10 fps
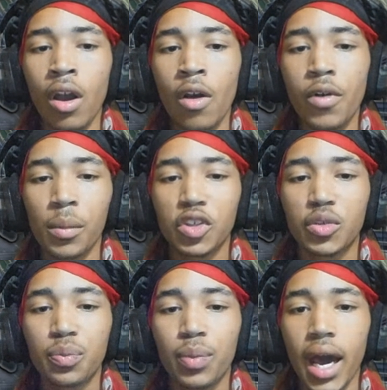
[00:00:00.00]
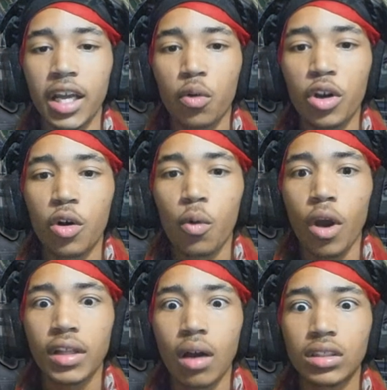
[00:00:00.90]
From a spot in the real world
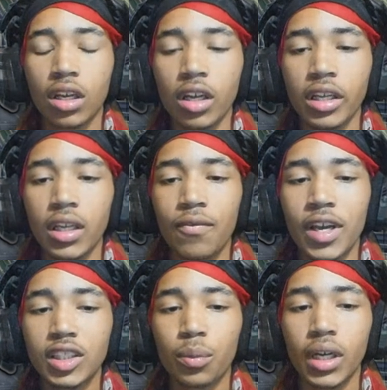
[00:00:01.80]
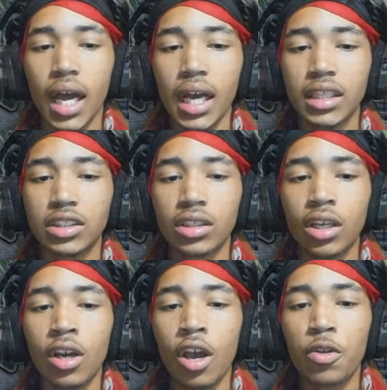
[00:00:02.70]
that was clearly visible to us,
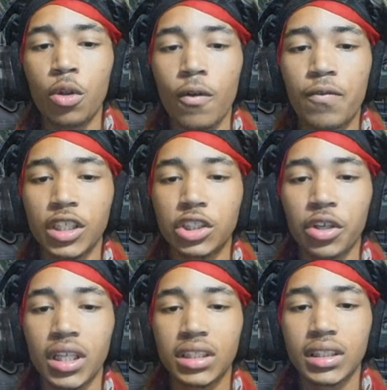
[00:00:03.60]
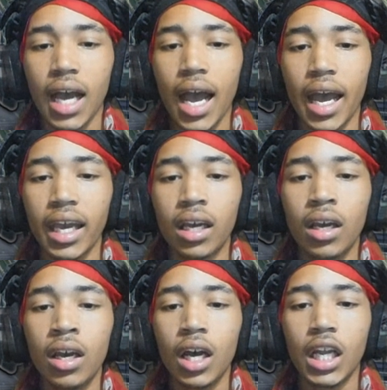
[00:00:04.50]
through the fissure in the sky,
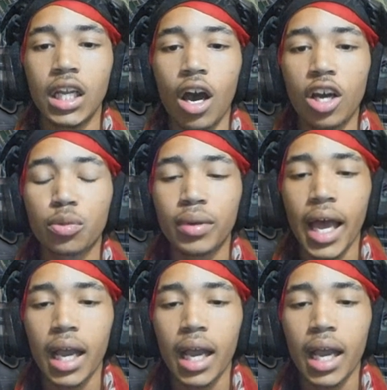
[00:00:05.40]
a large black